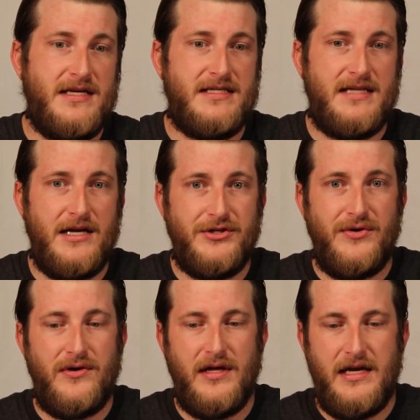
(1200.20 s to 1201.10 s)
my
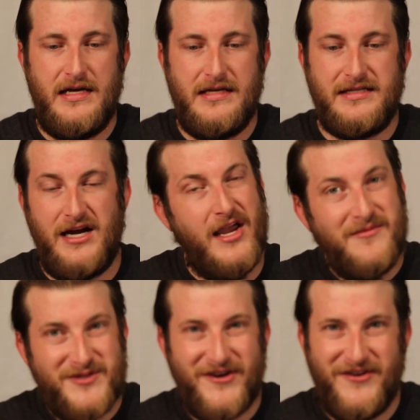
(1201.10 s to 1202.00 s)
schedule is I
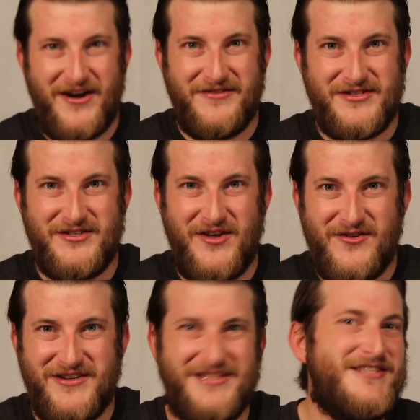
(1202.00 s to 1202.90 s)
am starting off
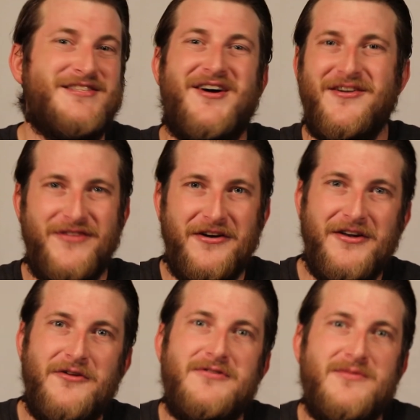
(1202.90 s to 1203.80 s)
slow because this is all
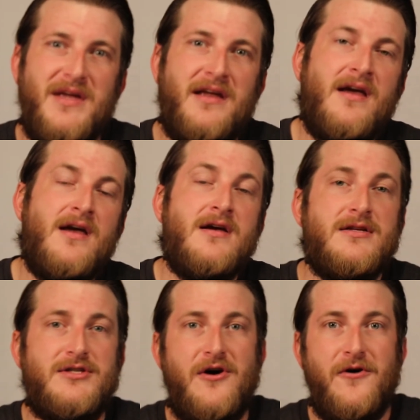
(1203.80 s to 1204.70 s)
very new to me.
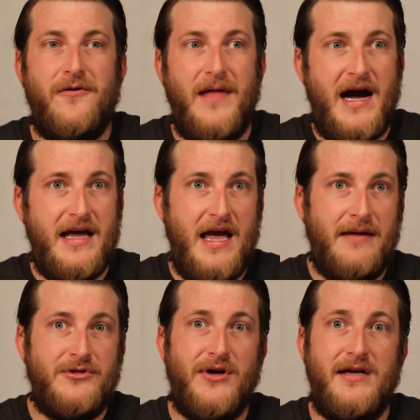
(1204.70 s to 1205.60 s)
So I
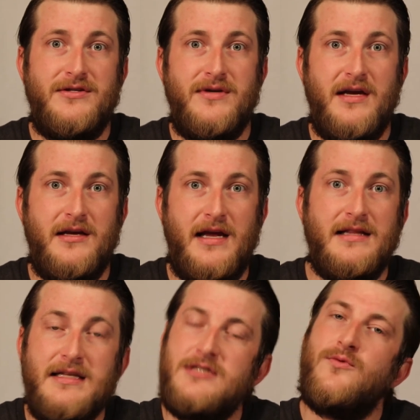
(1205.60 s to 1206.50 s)
am trying to get
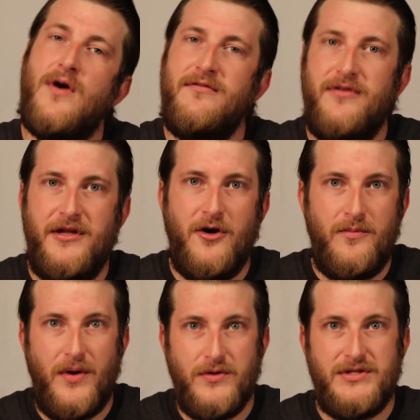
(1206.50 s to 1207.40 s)
at least one
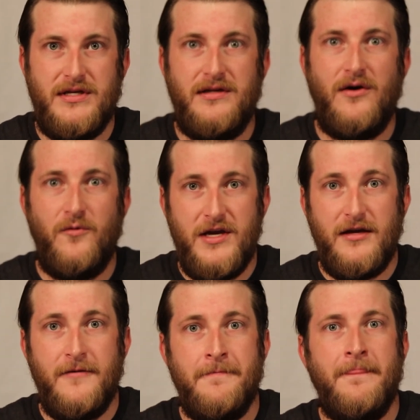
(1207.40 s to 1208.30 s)
video posted a
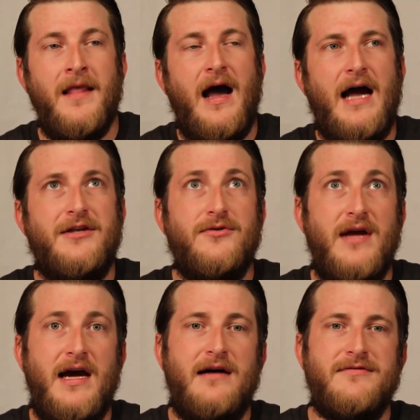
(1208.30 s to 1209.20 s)
week. I do
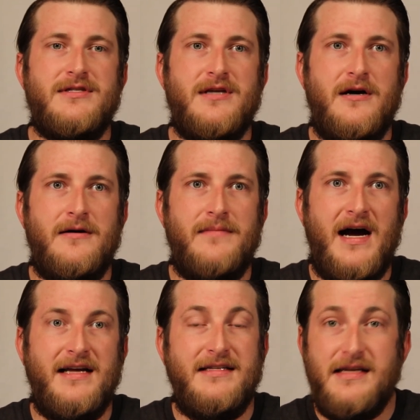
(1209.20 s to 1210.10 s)
have some
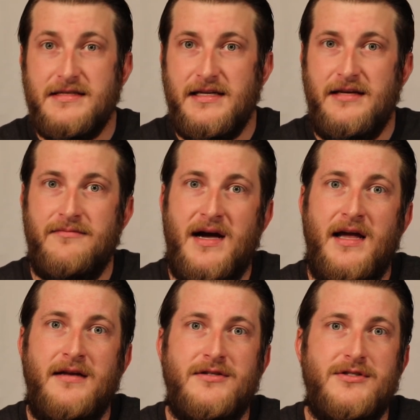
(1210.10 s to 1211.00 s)
ideas in
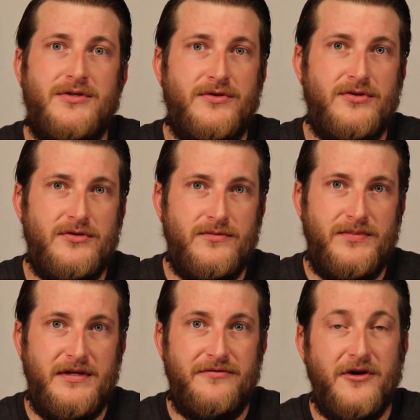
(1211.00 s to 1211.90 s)
mind to
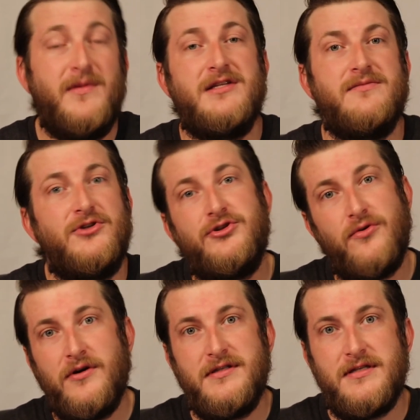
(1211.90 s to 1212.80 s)
be filming some
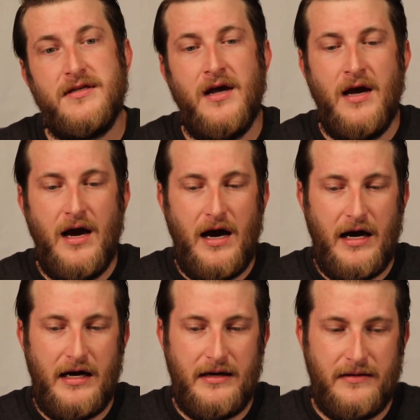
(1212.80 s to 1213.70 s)
shorts,
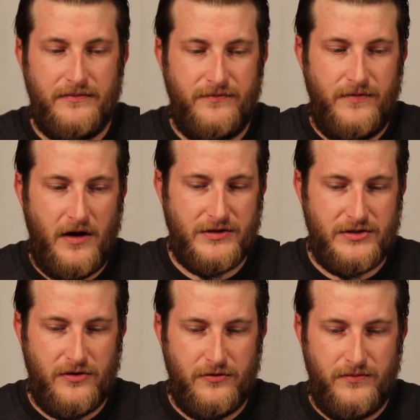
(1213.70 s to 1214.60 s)

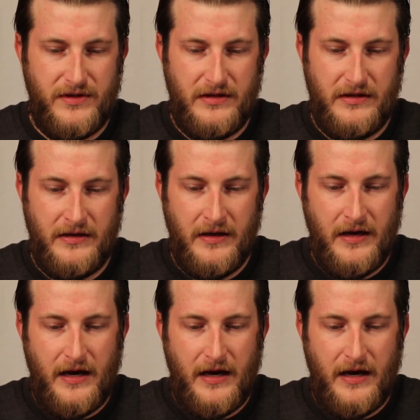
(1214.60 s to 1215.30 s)
also be